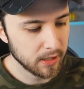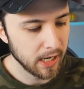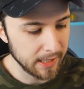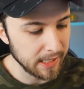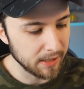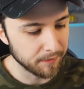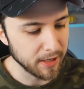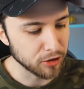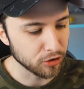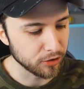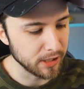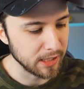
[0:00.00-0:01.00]
and then
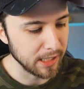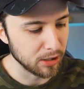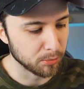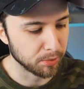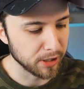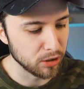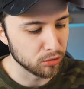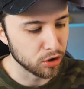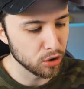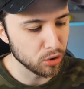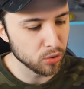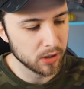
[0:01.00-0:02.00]
eventually it'll bring you
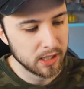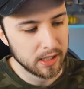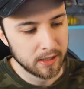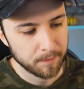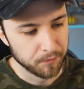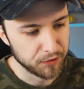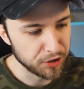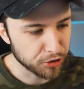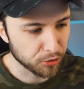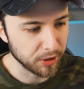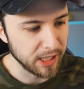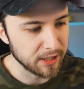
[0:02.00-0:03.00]
to this
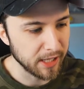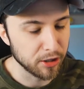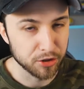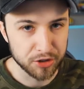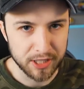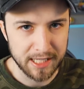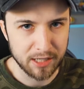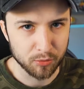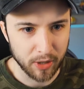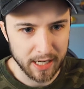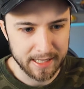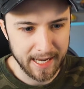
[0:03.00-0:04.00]
screen that you're seeing
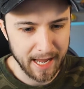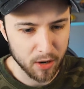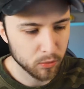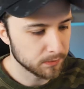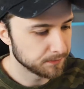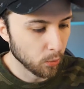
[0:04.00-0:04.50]
right now,